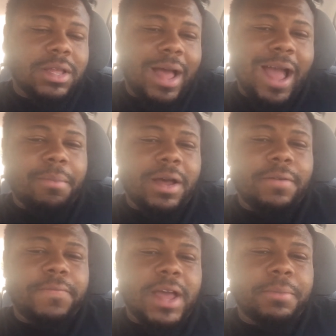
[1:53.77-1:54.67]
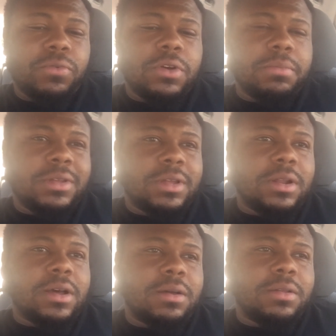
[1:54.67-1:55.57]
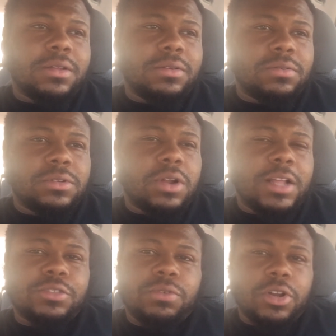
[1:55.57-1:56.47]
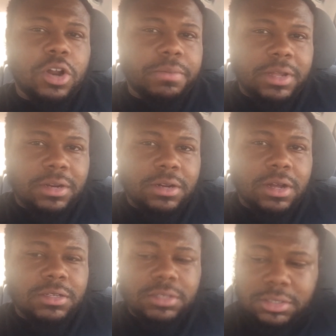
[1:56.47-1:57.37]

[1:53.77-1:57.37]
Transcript: had my family with me, and I just wanted to hurry me get it done because it's